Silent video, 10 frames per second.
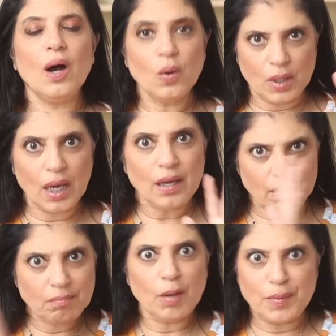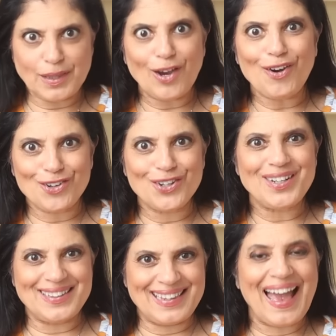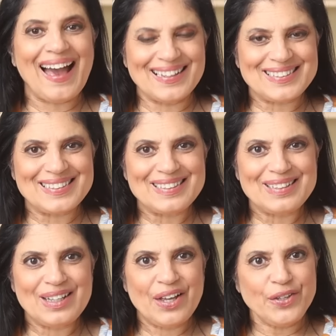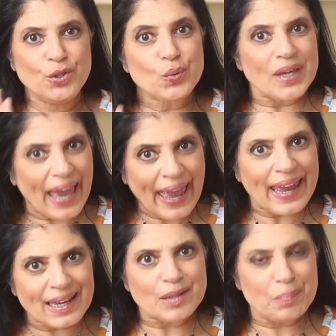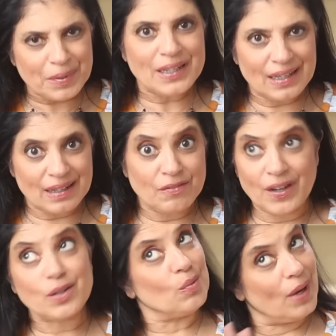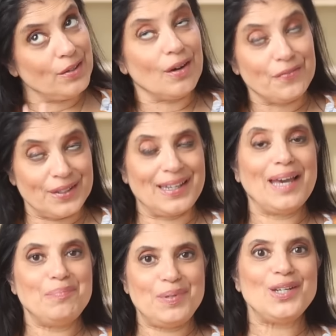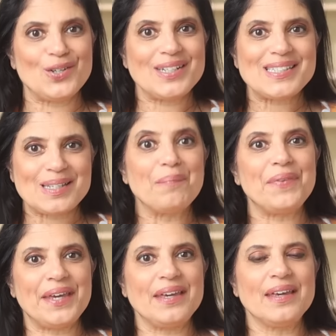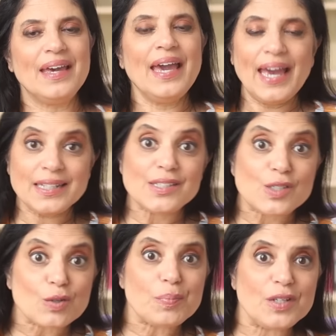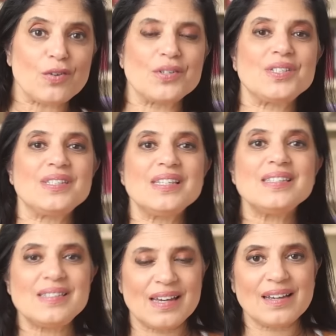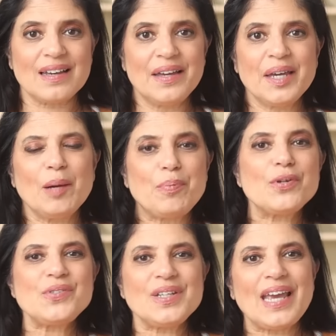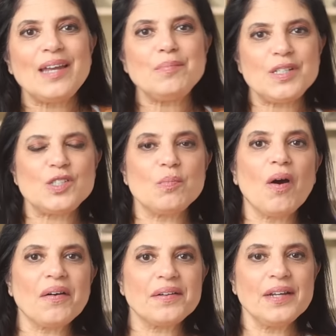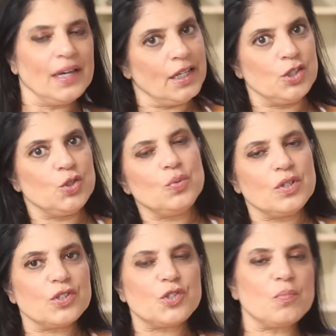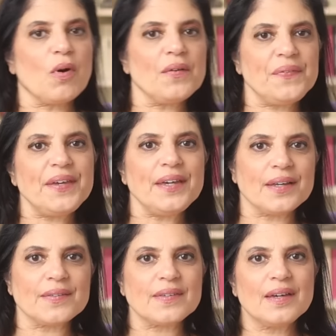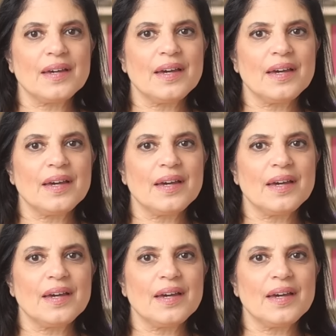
Okay, maybe they are good at that. You can be, in fact, quite often can be good at something and still be narcissistic. A person can be smart and do their smart things,